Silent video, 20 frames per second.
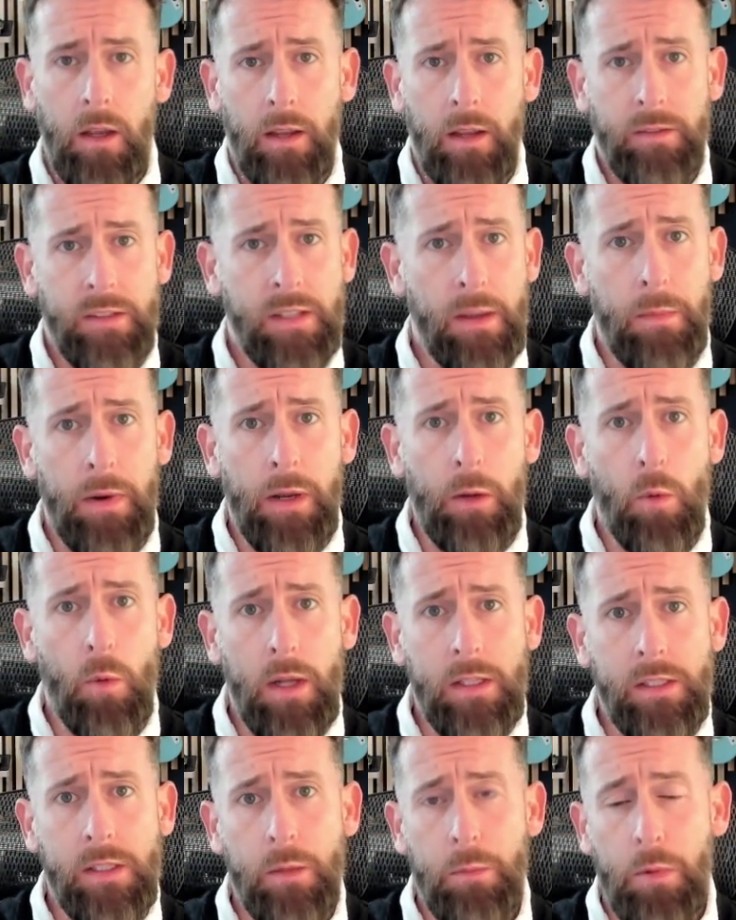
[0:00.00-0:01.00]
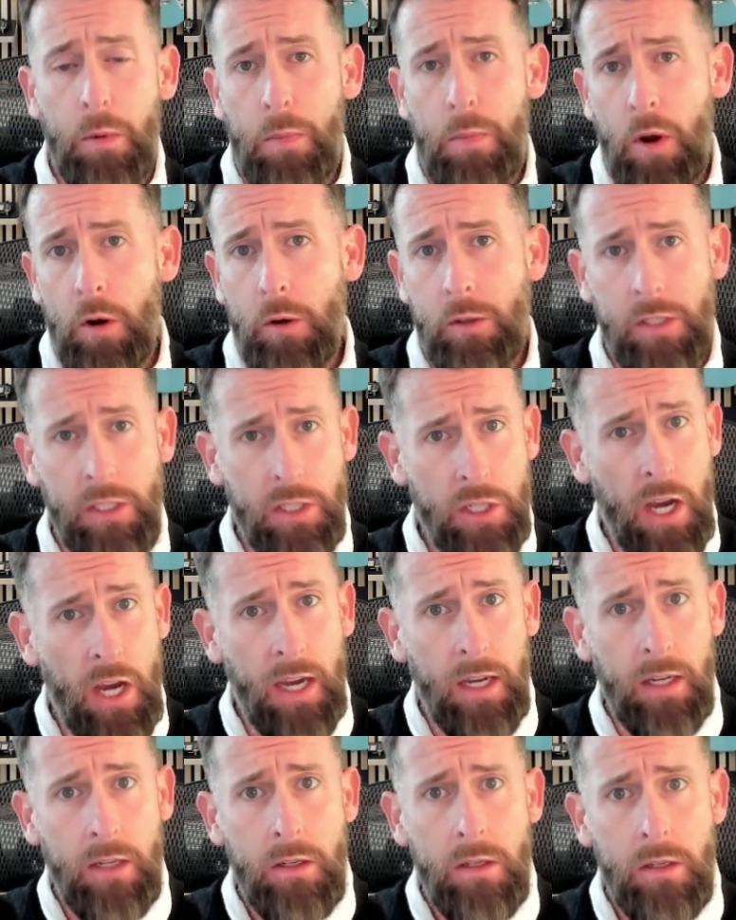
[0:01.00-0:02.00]
Somebody wants to propose a
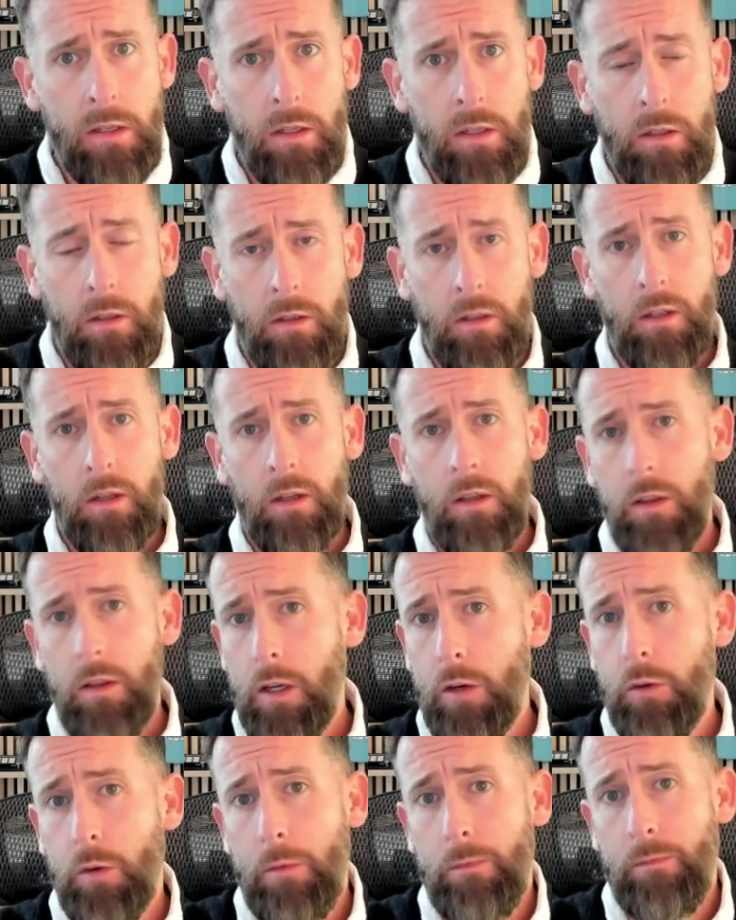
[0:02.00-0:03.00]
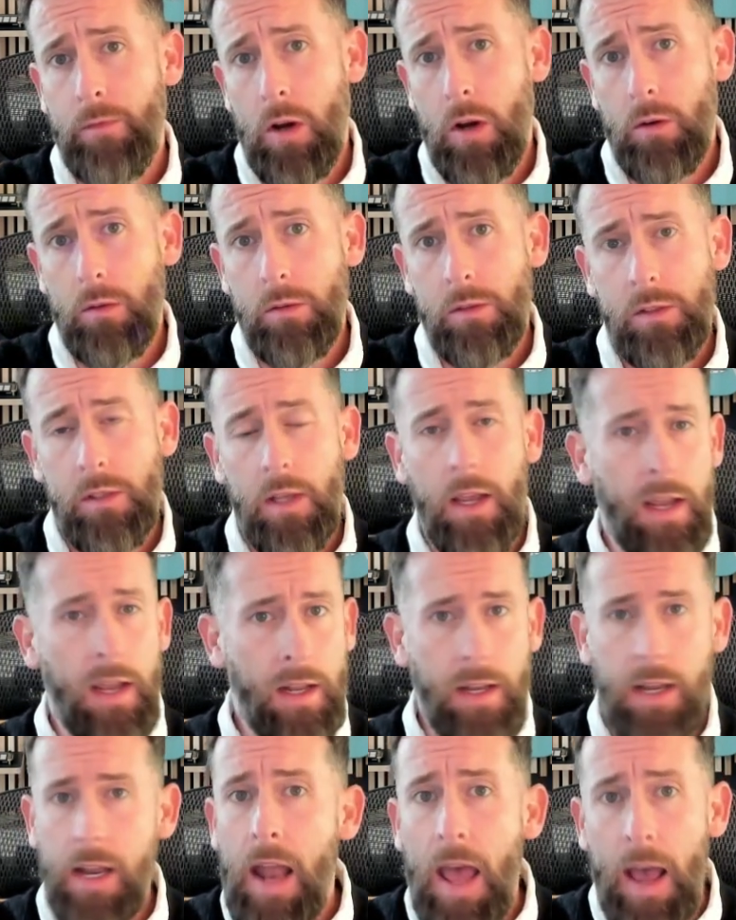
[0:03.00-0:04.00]
change, the group votes,
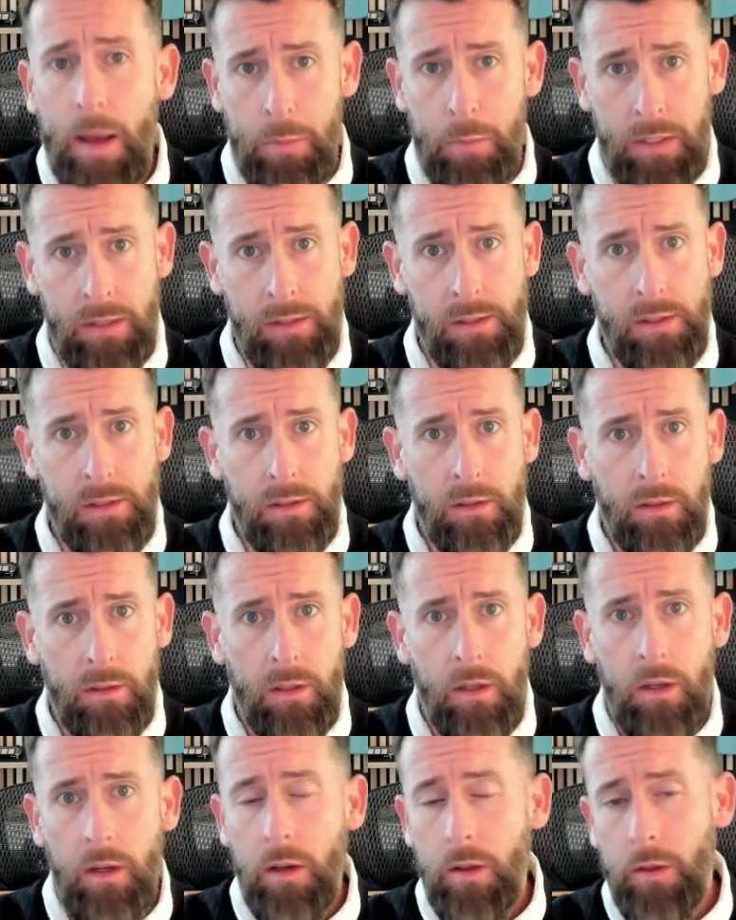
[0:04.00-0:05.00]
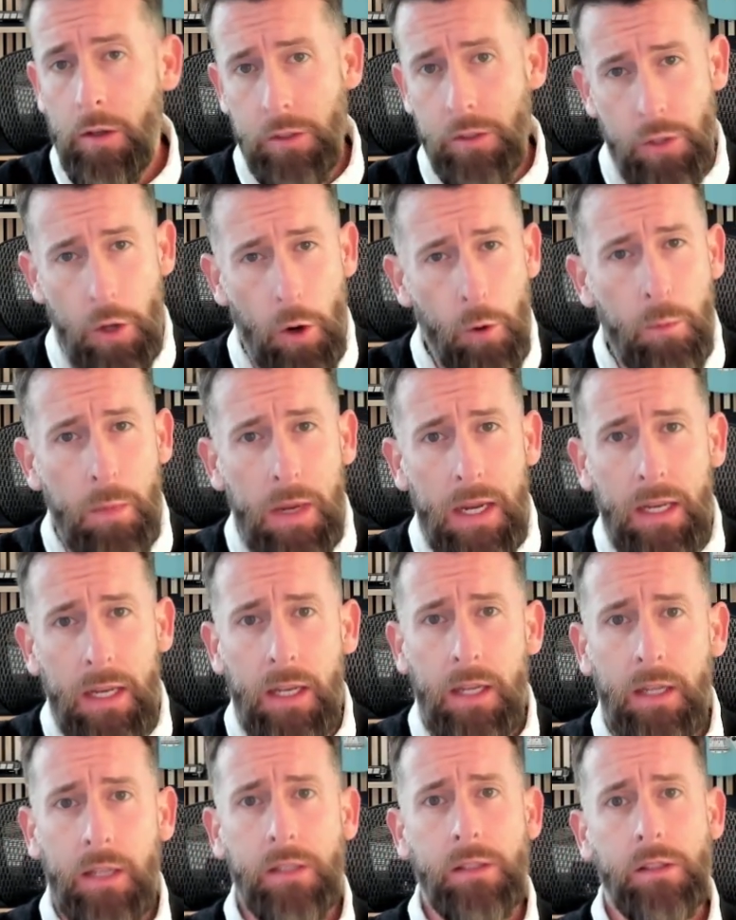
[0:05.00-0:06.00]
and it happens. There's no
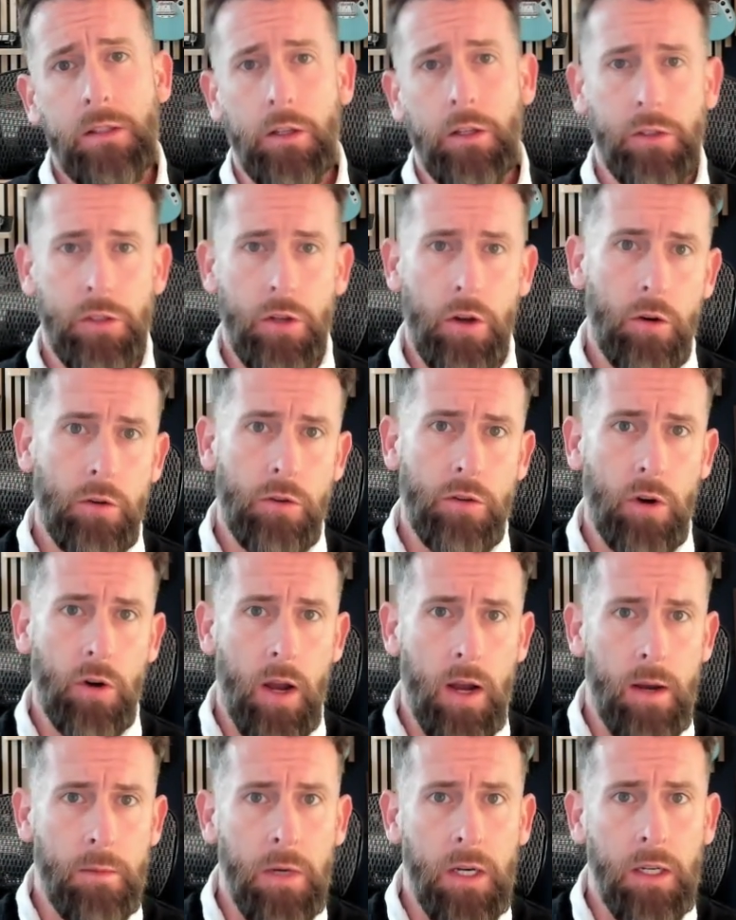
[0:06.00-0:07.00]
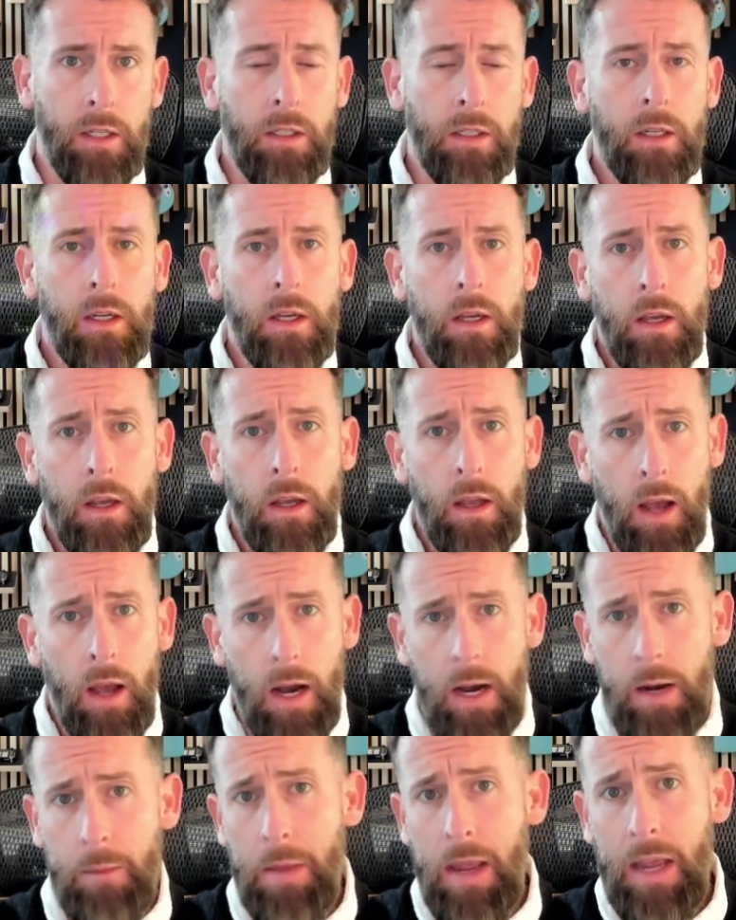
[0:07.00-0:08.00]
meetings, there's no drama,
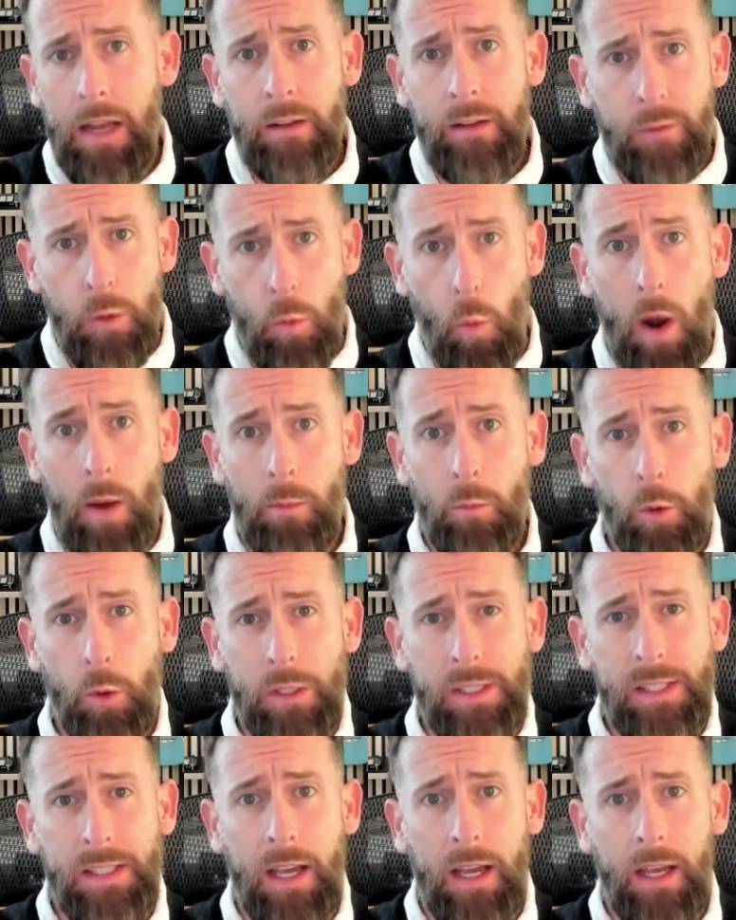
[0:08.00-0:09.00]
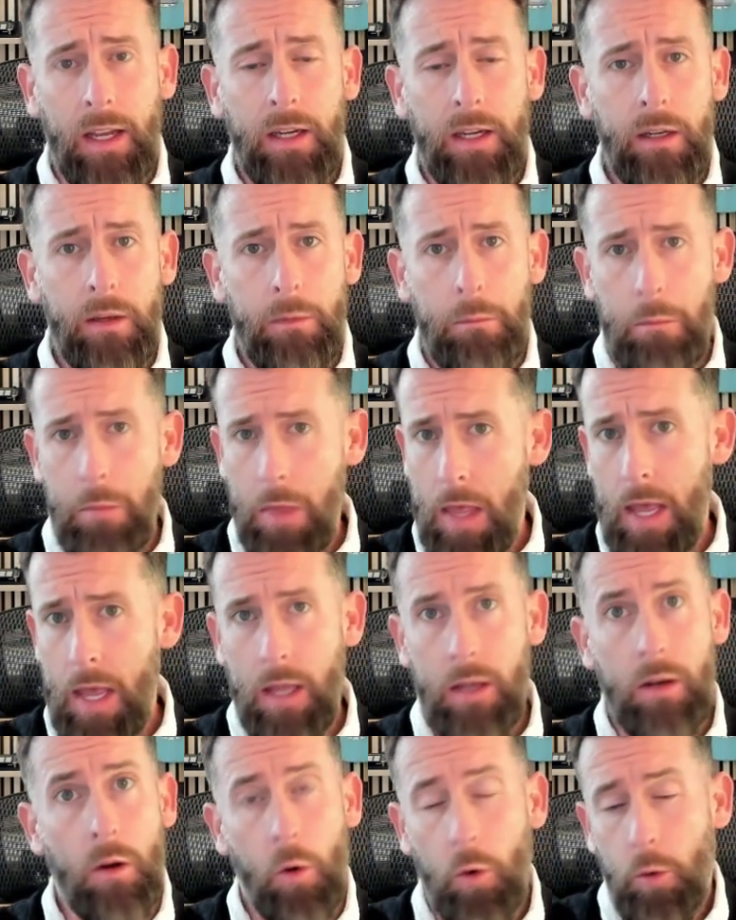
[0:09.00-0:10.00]
and if you want more say,
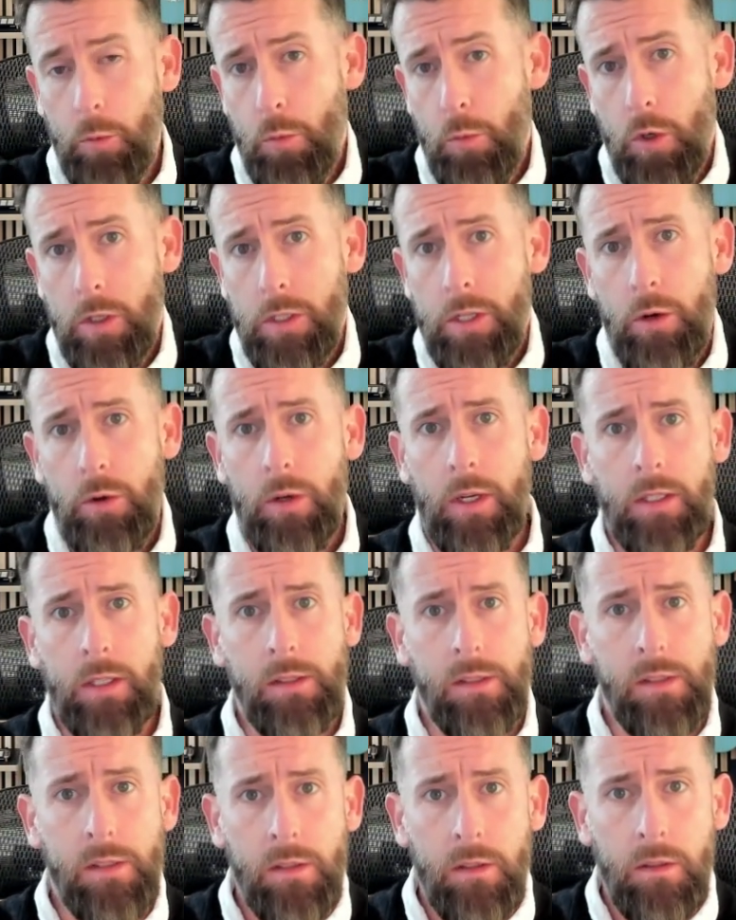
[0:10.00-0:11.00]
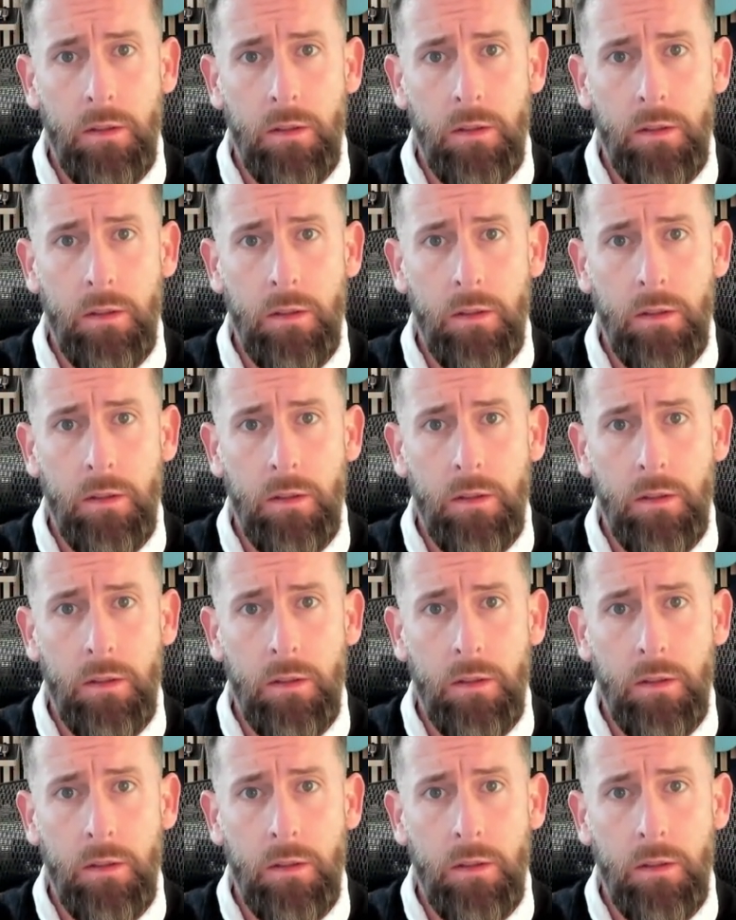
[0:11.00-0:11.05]
then hold more tokens.